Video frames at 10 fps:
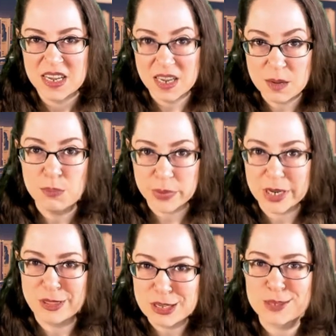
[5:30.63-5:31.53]
and
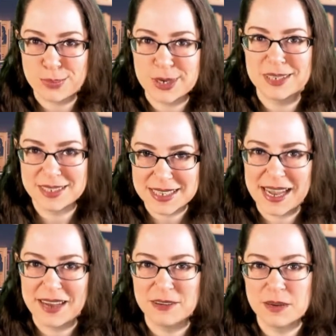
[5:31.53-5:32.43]
bring this prince
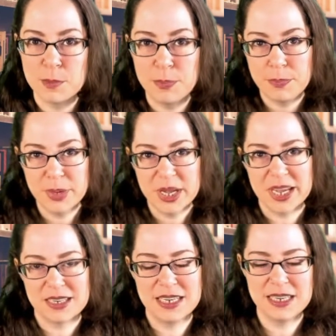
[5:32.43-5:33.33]
down.
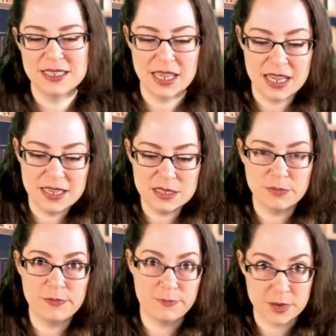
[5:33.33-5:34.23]
But he's his
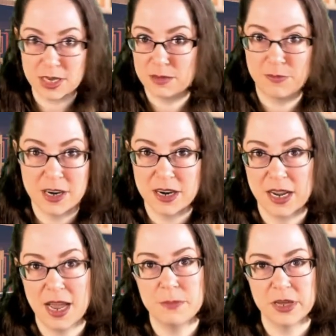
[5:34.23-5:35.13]
freaking fairy
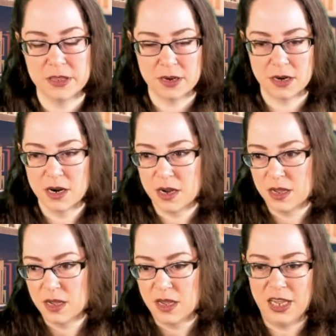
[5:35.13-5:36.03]
godmother
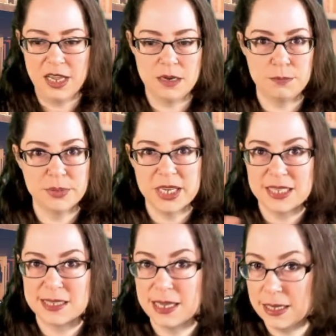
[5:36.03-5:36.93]
had
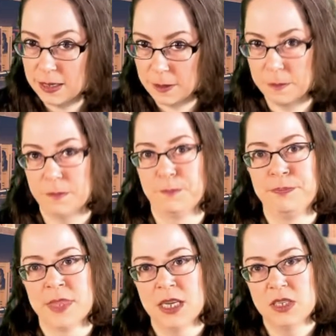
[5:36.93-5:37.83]
blessed him
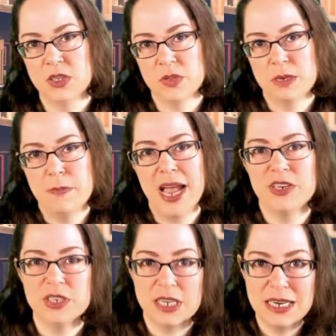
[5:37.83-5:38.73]
so that
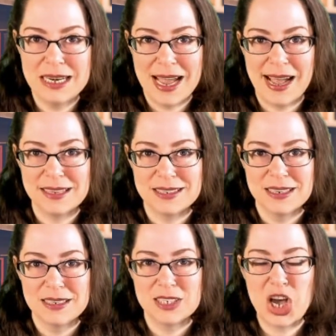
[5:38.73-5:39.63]
magic cannot
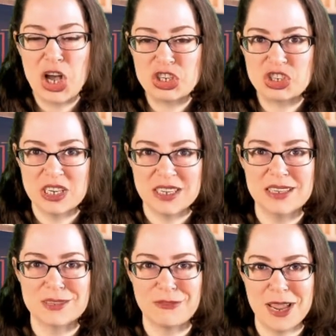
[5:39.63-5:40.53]
touch
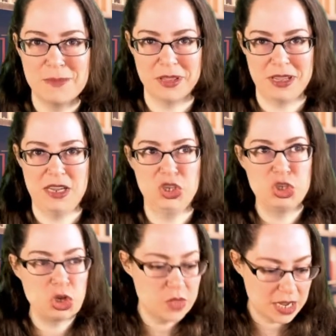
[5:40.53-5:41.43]
his family.
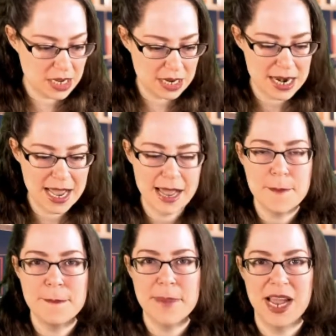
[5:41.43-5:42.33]
So they
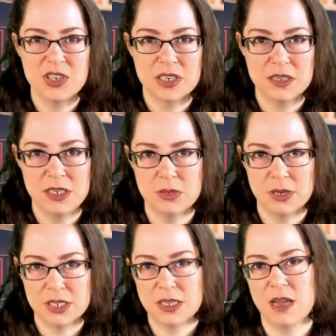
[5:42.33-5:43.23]
cannot magically do
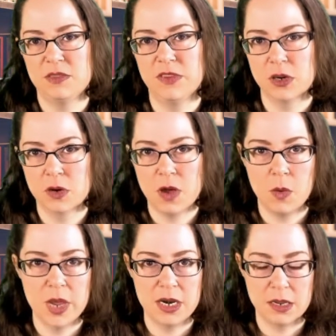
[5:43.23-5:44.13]
it. So they have to figure out a
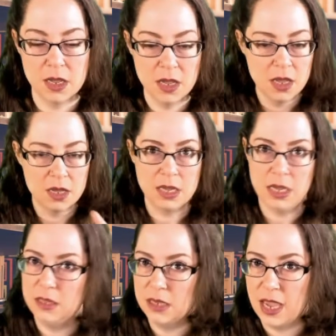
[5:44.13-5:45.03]
way to get
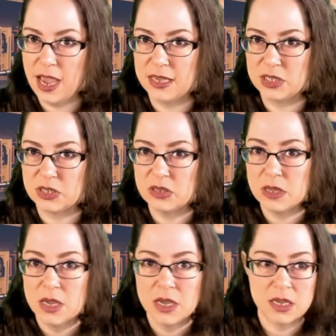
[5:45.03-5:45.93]
in the
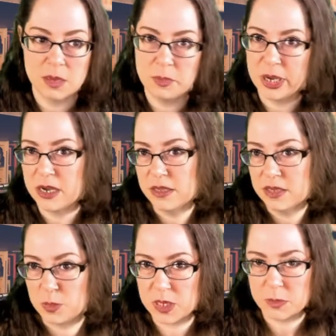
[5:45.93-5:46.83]
castle, get by all
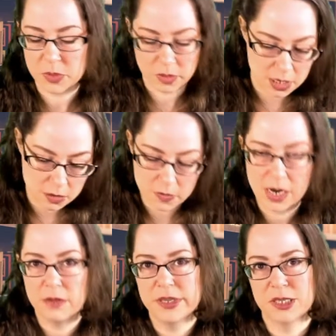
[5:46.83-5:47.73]
these people, get
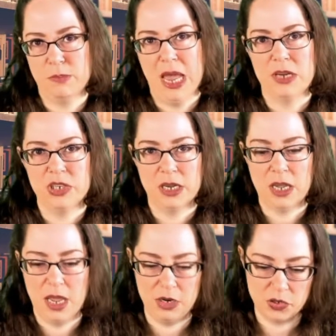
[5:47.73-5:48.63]
around this magic,
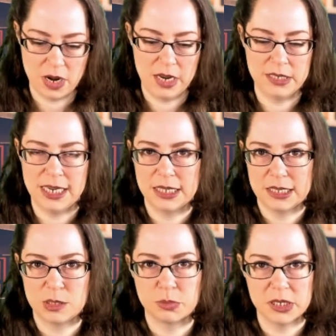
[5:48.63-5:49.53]
and try and take
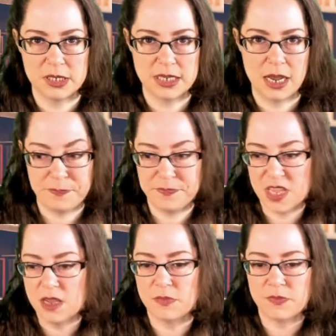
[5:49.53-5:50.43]
this prince down.
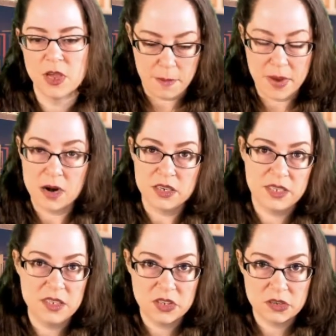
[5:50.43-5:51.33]
If Mara's
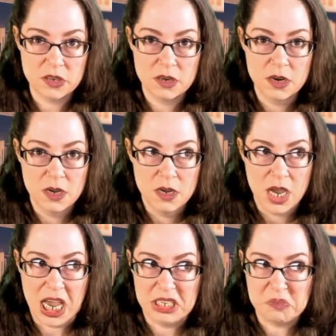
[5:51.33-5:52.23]
sister
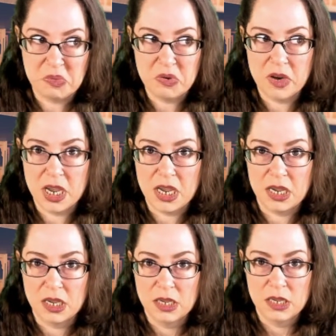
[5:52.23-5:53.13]
has a
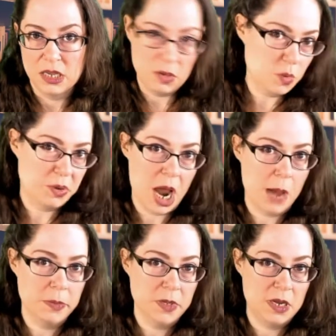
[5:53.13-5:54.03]
boy, he will
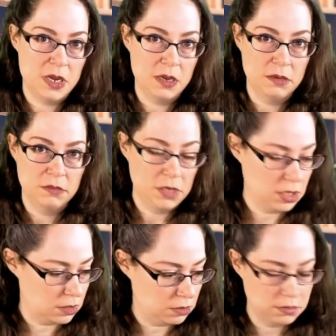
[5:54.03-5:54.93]
probably, you know,